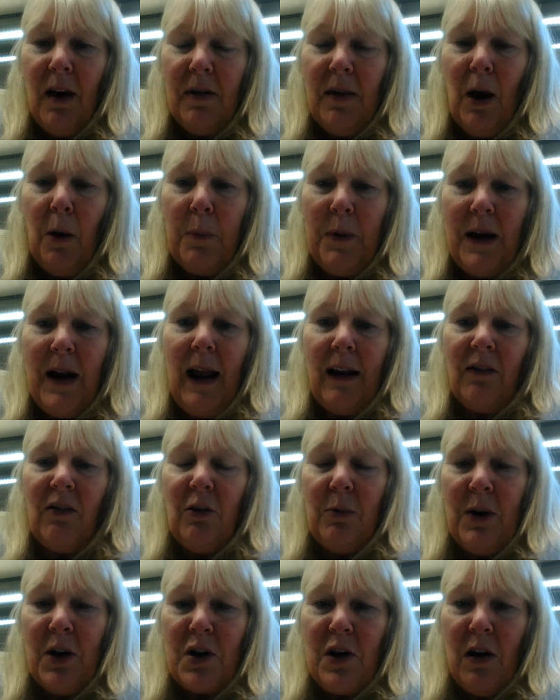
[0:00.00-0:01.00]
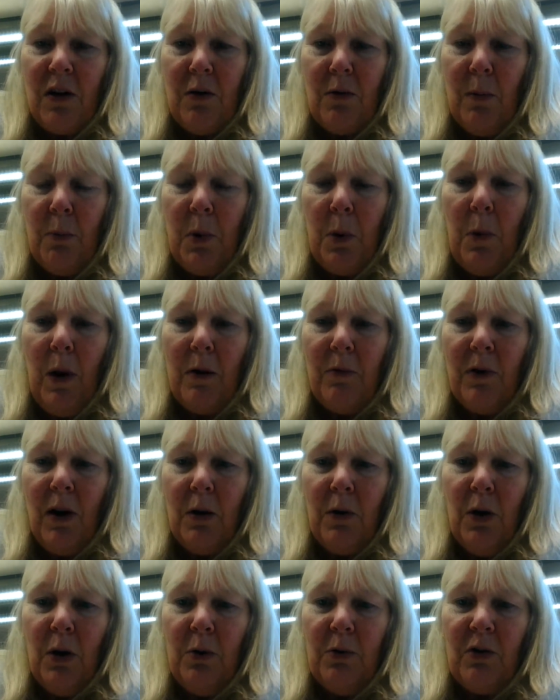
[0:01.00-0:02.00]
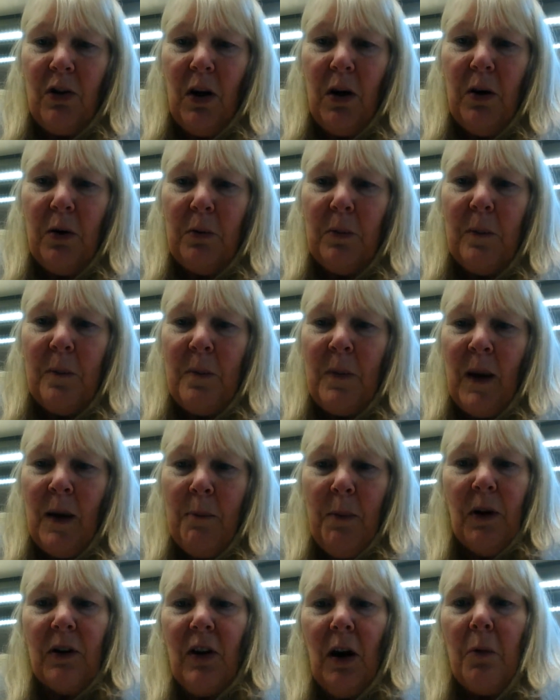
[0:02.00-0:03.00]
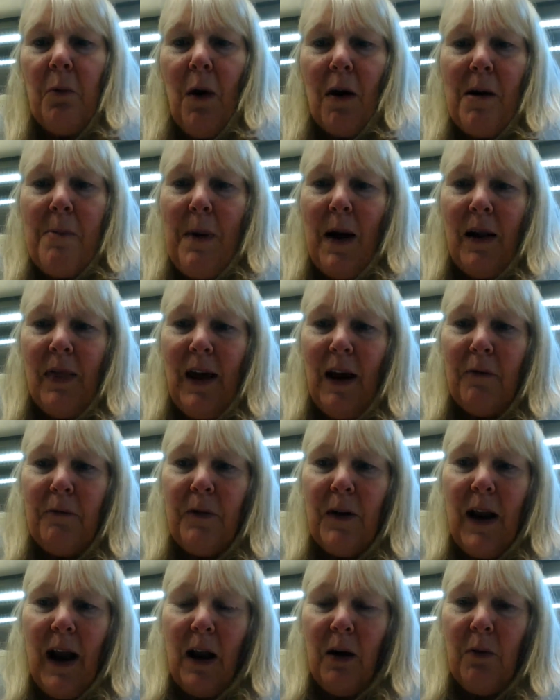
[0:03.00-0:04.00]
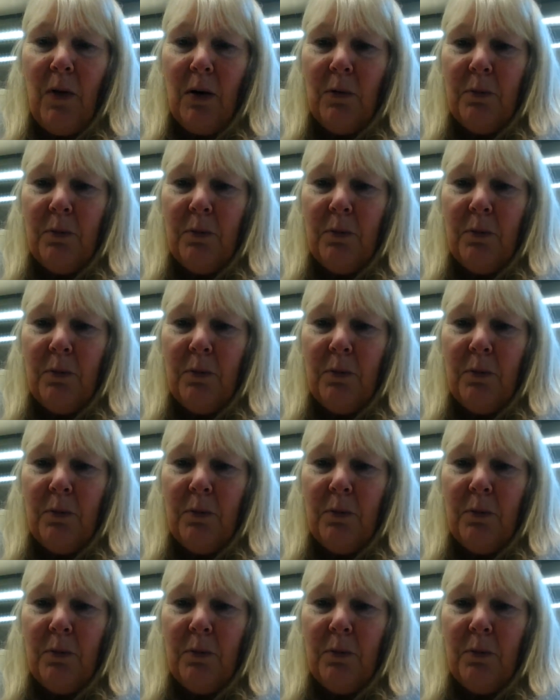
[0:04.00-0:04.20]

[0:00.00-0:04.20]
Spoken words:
and they'll be next to each other and we won't know who's who. But don't worry about that for now.